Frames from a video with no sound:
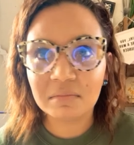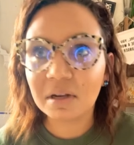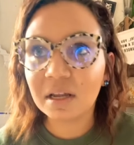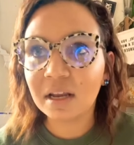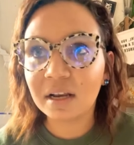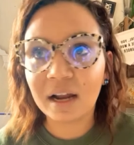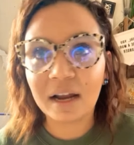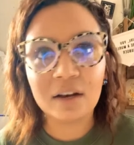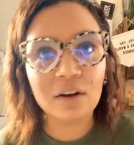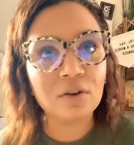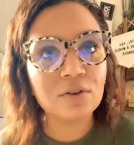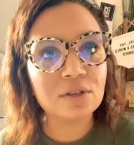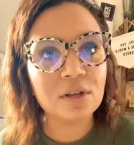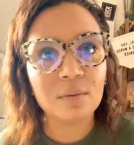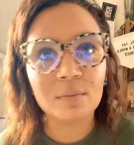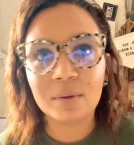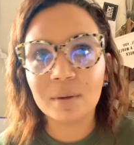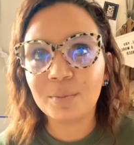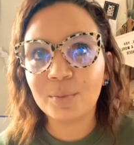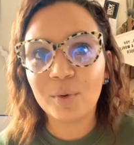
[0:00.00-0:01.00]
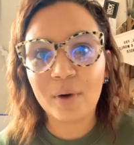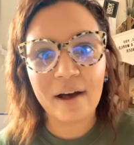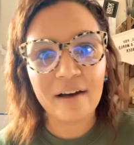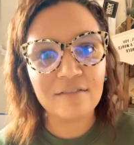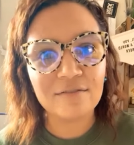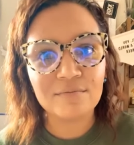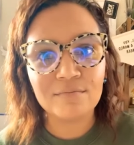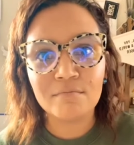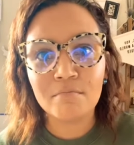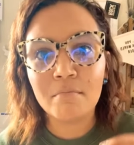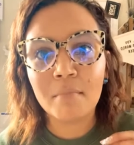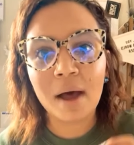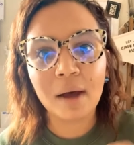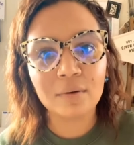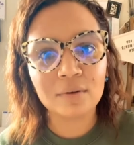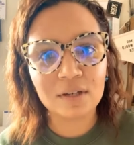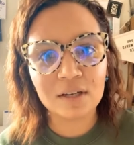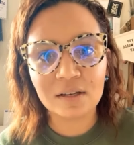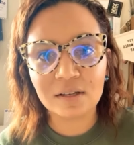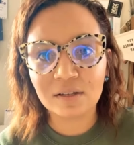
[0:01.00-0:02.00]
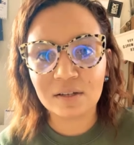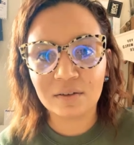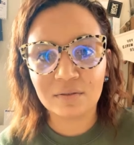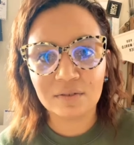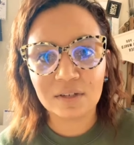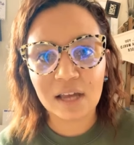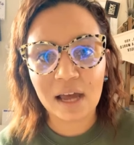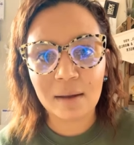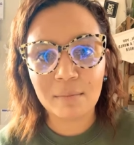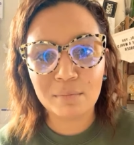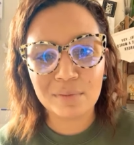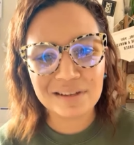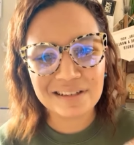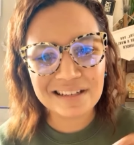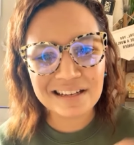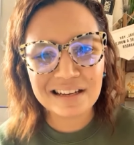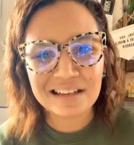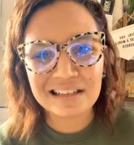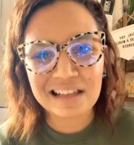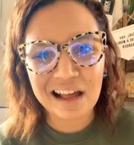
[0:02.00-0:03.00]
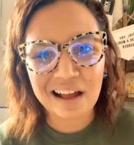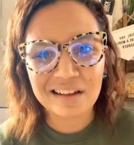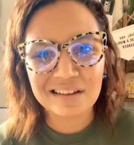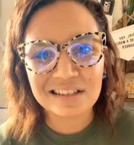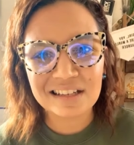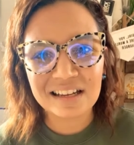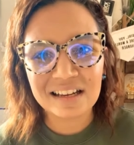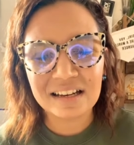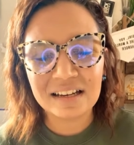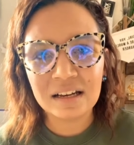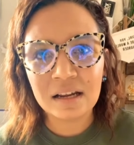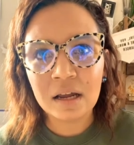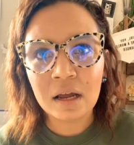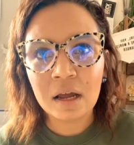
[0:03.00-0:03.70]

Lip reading: And I know some people have mountains of debt, but $6,000,